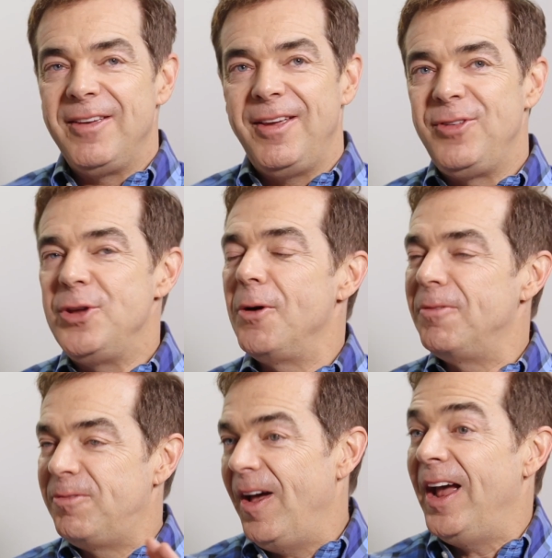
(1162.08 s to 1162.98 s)
If you
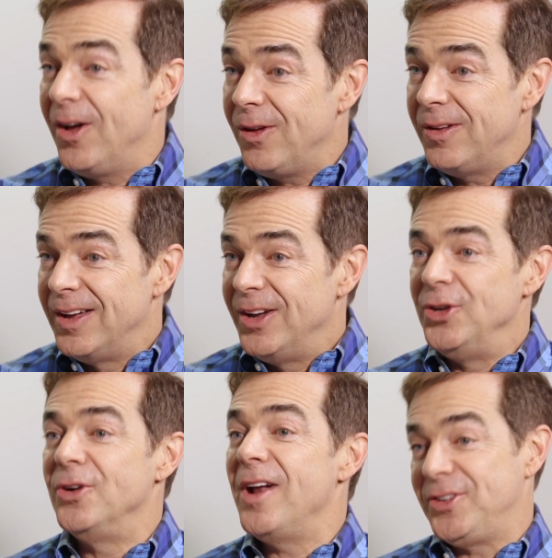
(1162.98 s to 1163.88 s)
don't fail,
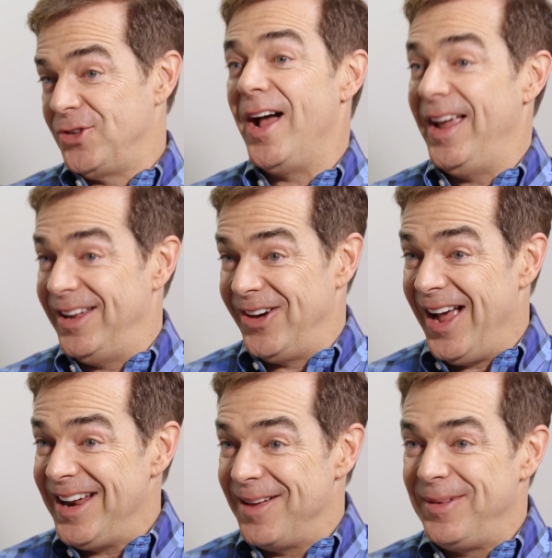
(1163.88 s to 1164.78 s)
you're not trying,
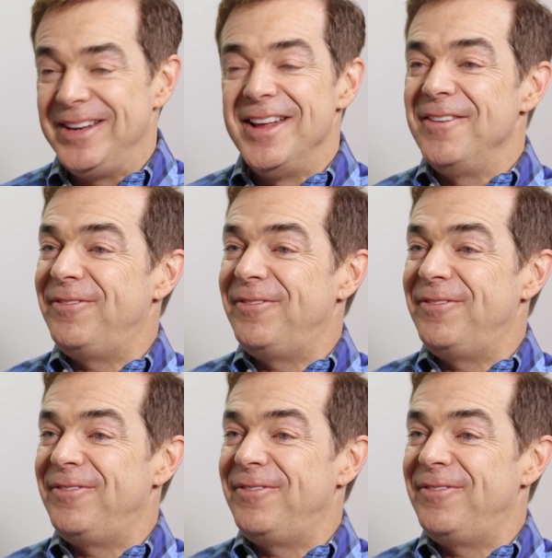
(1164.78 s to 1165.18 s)
right?